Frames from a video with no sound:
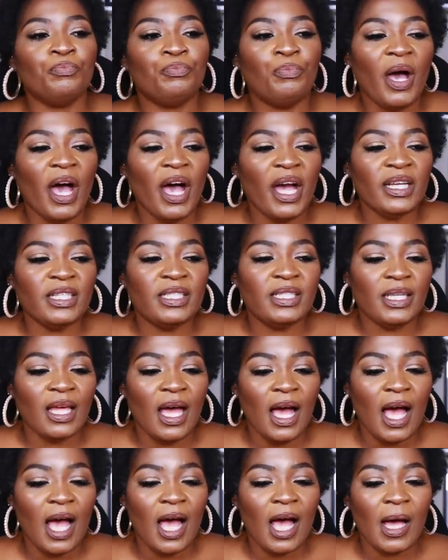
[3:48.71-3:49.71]
But
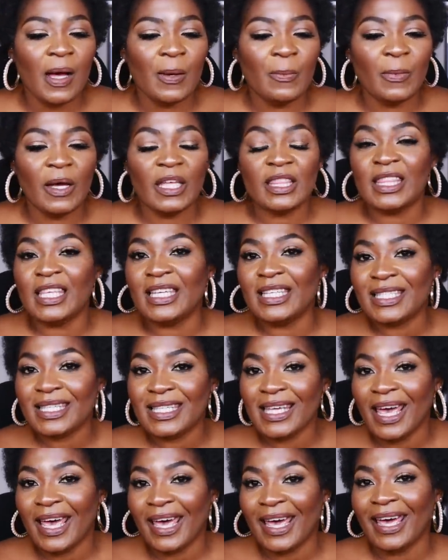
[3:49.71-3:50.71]

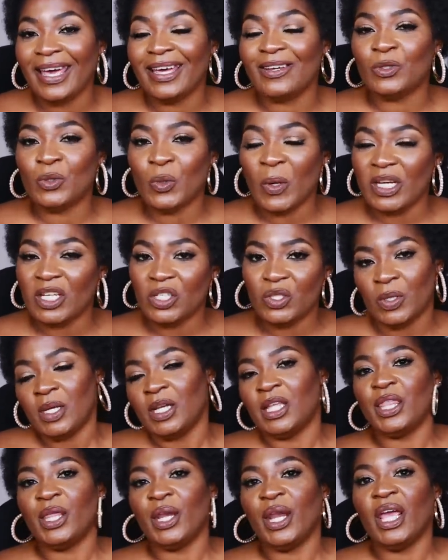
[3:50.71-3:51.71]
this year,
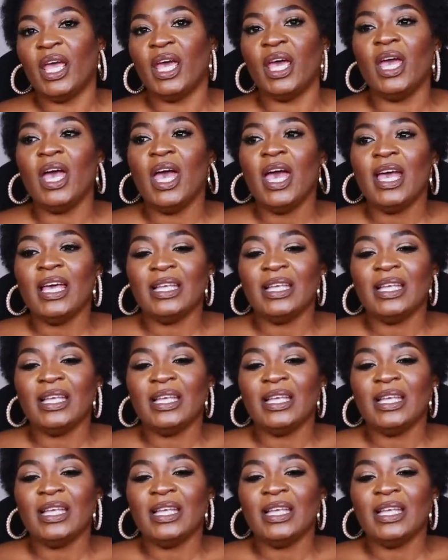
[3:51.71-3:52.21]
2023,